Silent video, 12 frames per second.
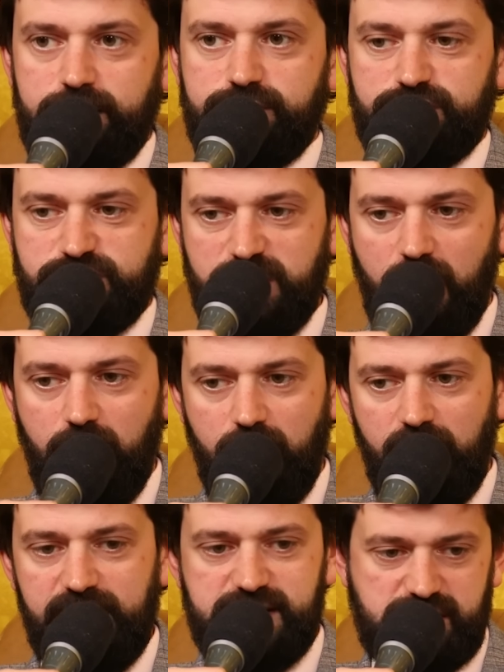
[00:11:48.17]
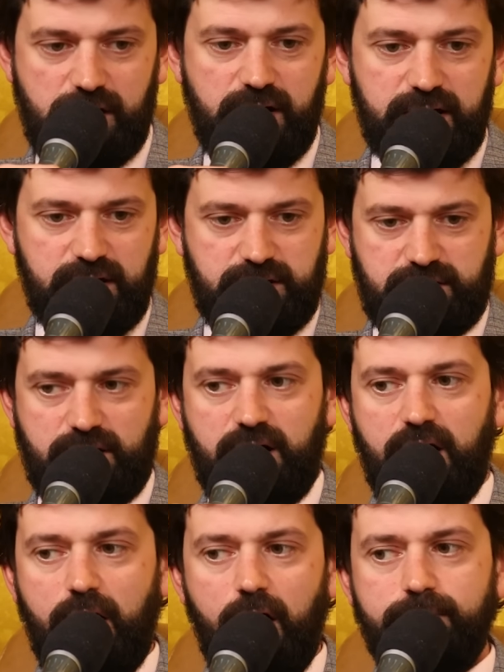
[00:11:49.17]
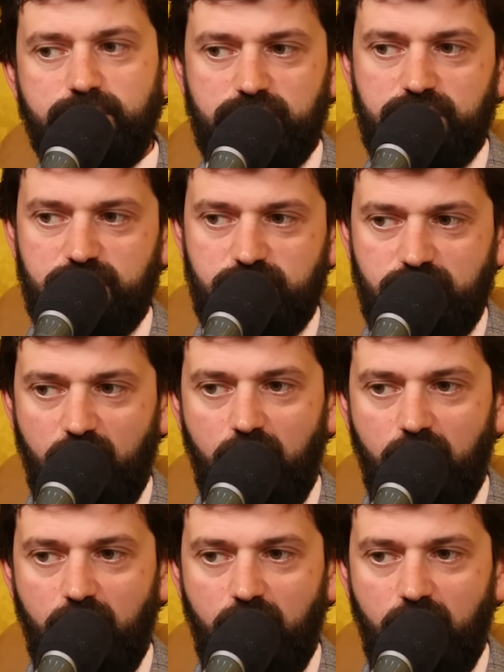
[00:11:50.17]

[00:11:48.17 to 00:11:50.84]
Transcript: the Shah is like, I'm gonna